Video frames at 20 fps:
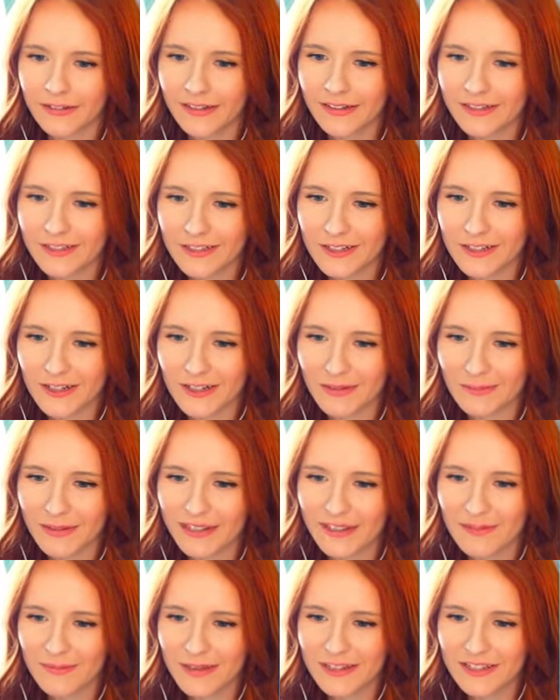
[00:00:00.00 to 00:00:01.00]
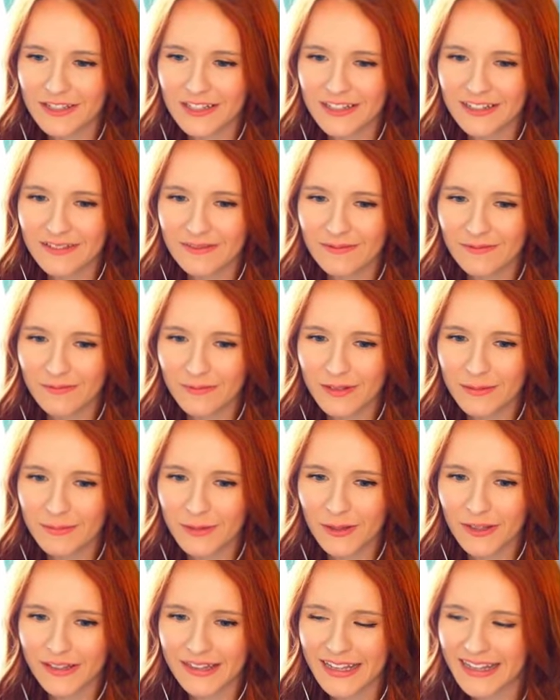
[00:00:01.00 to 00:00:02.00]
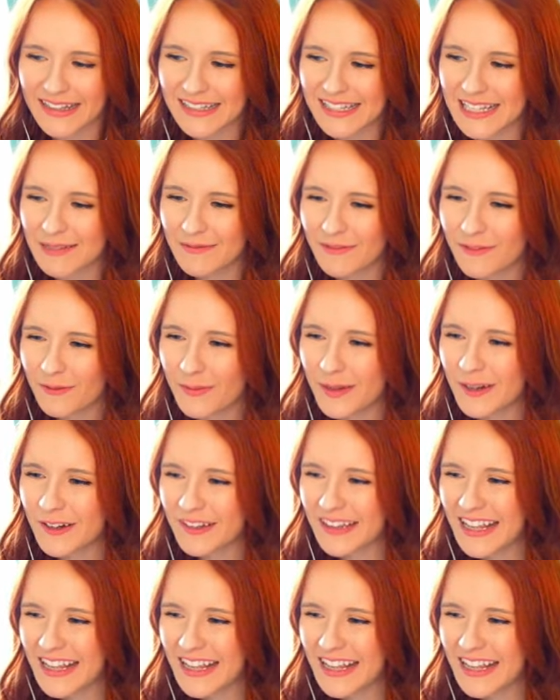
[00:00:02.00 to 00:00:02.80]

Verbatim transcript: Not sure, but you mentioned windmill and that seemed familiar.